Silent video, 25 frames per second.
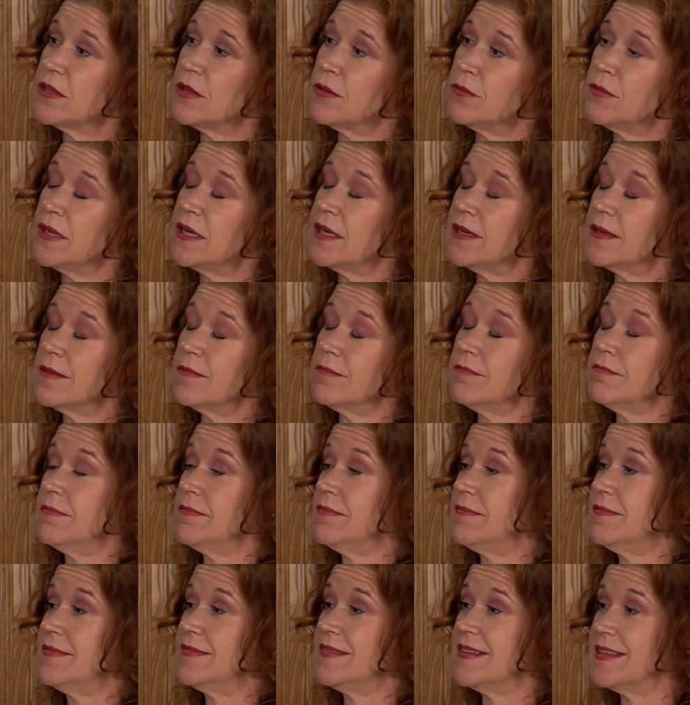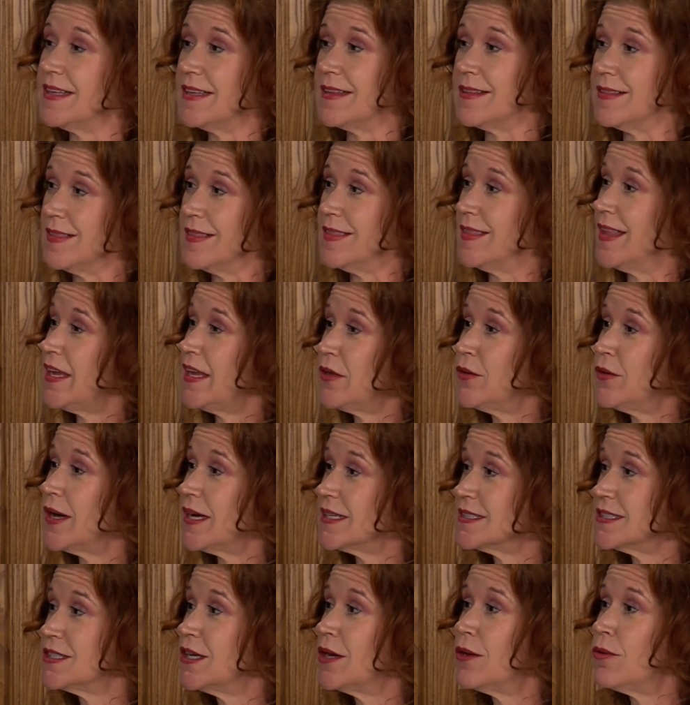that we can let you
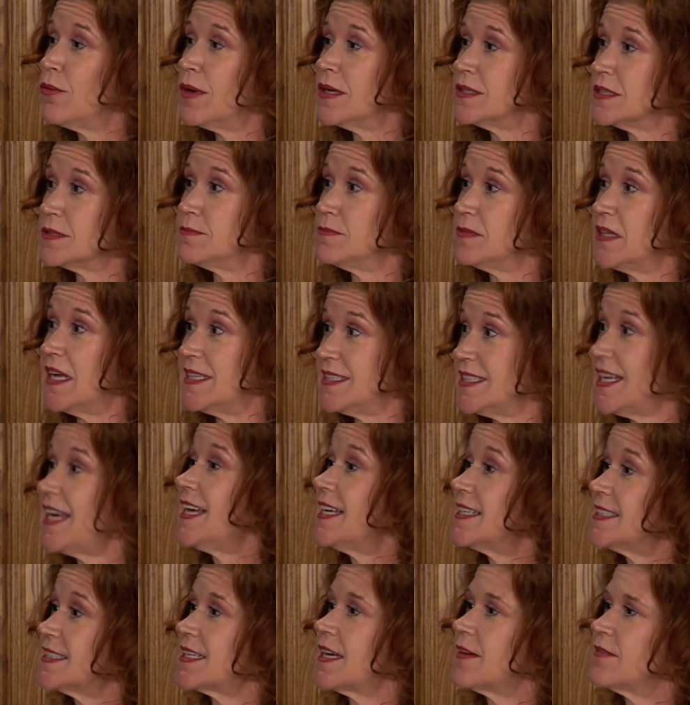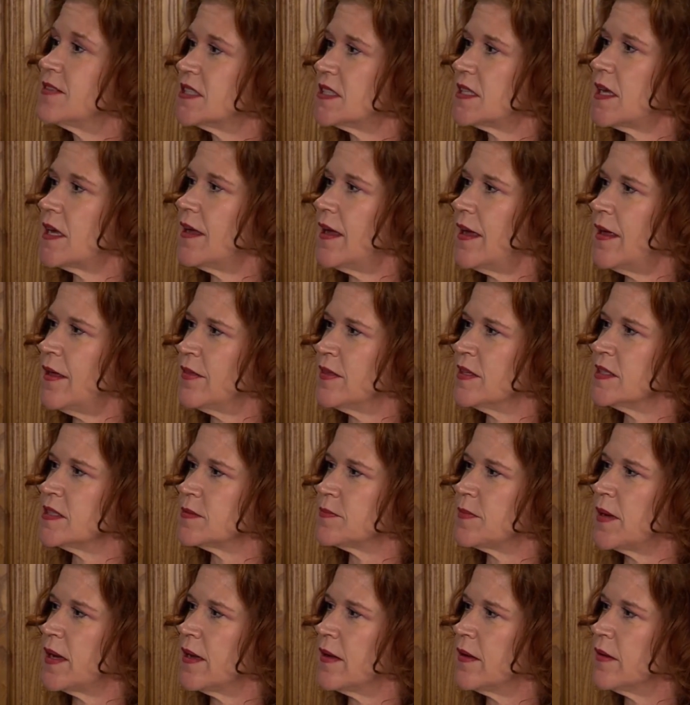guys know what it takes to have a healthy
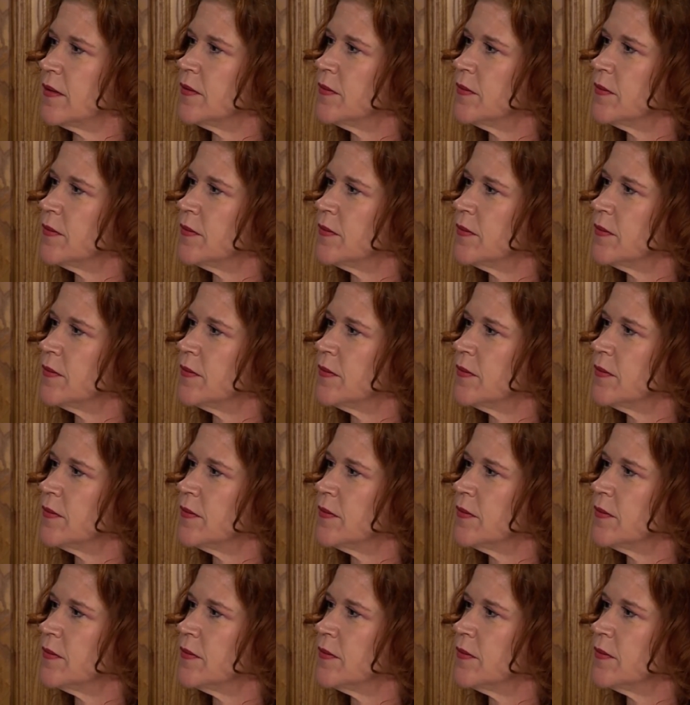smile.